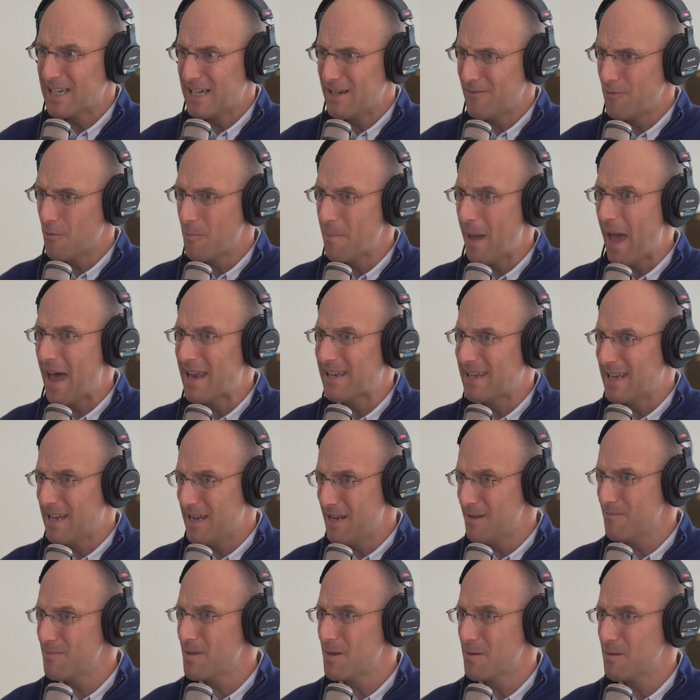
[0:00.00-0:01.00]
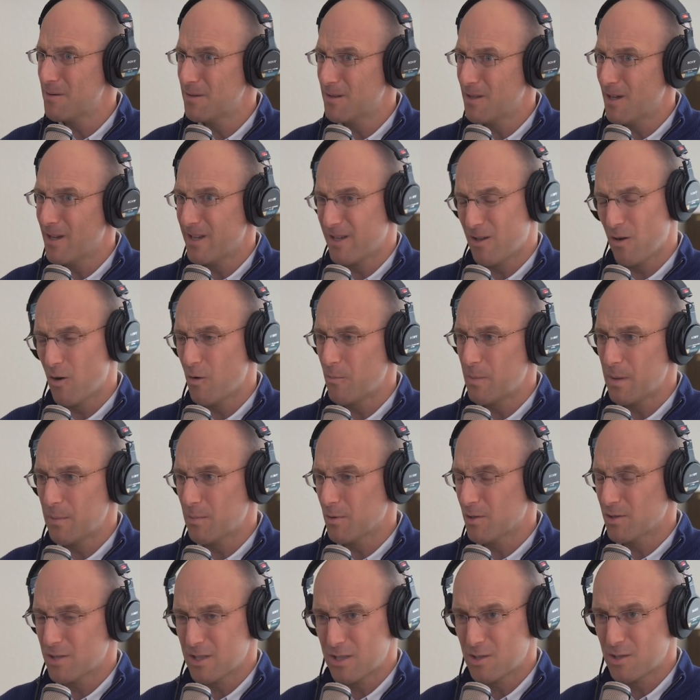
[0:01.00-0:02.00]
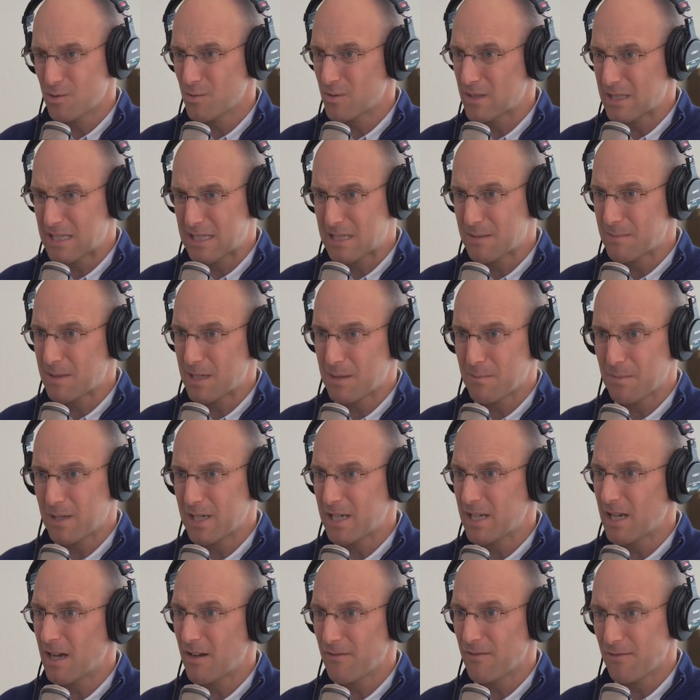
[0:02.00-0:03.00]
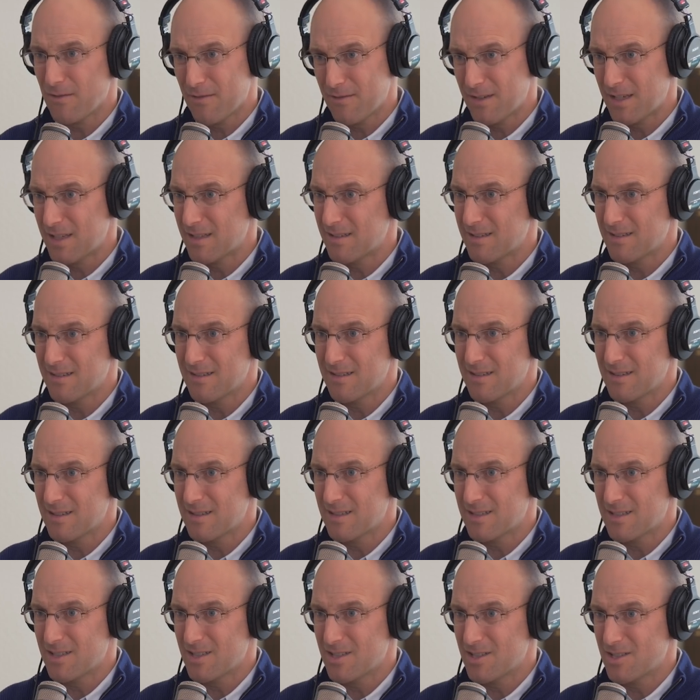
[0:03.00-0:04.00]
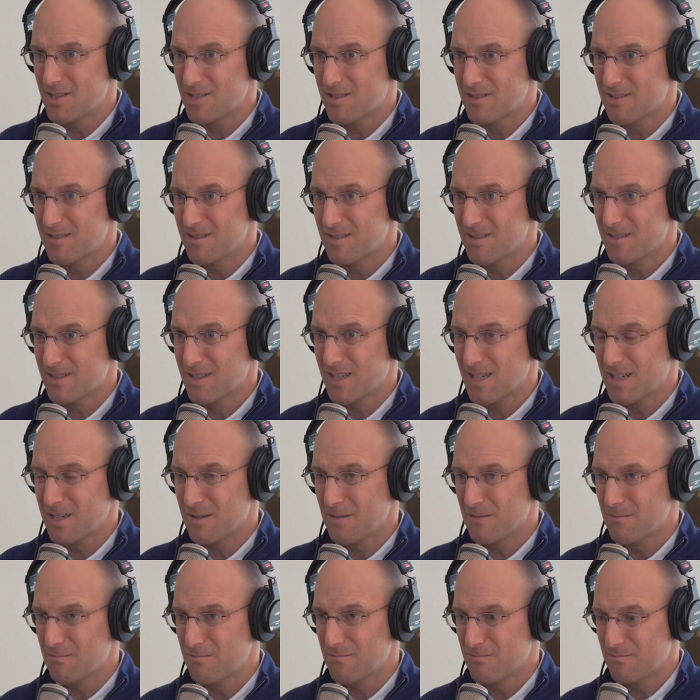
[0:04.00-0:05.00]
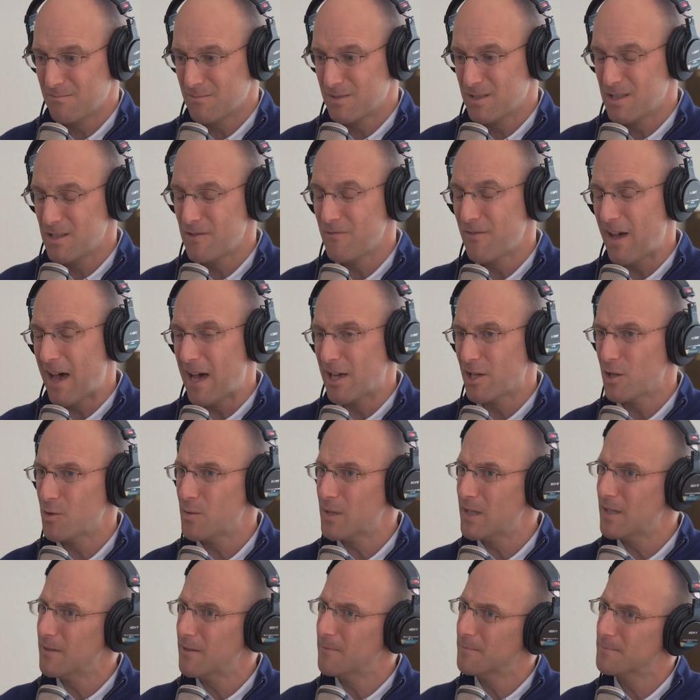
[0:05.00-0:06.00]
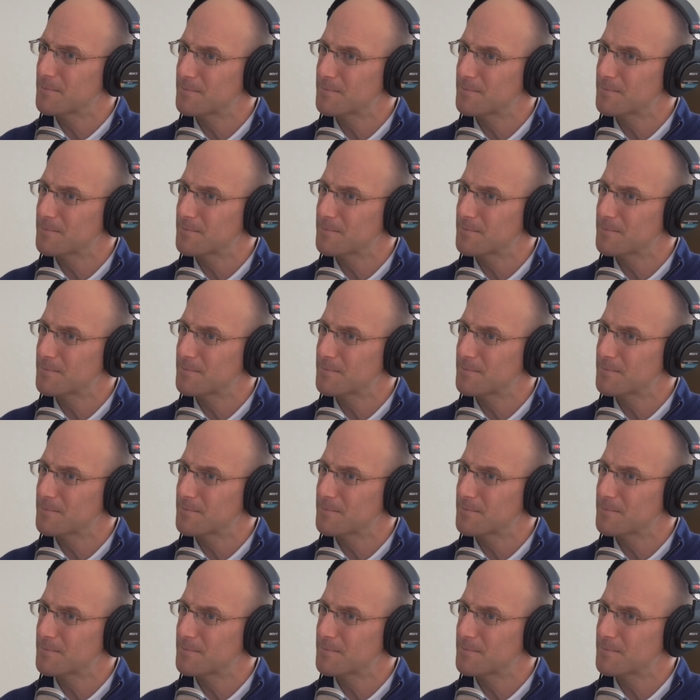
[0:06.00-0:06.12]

kind of a bad name that like oh people are just doing this to make money off of it and it's, it's kind of devalue it?